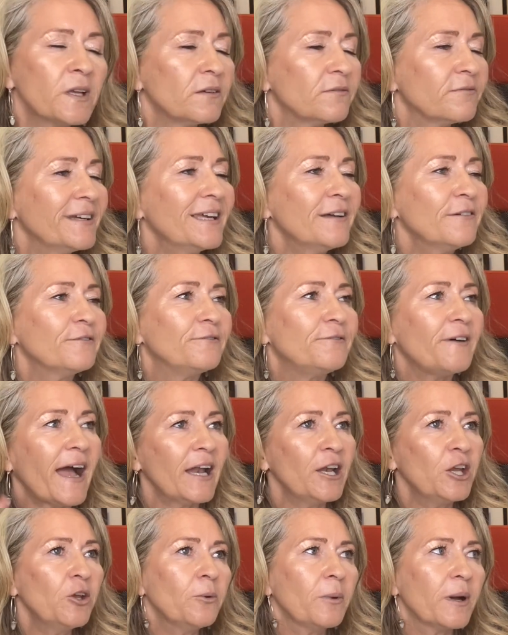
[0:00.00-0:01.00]

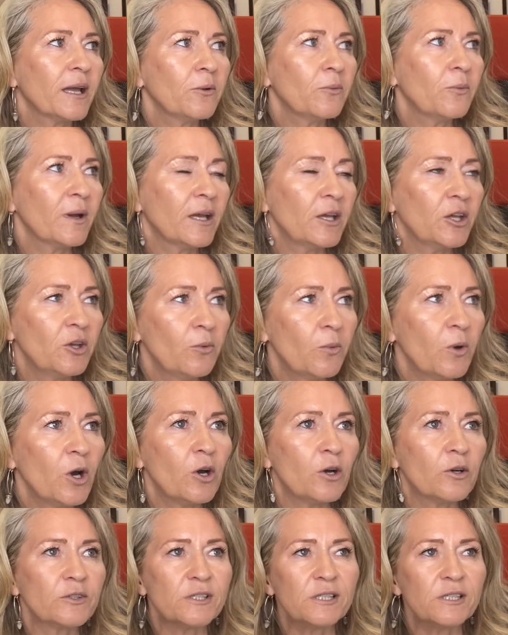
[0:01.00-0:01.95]
reevaluate where you are,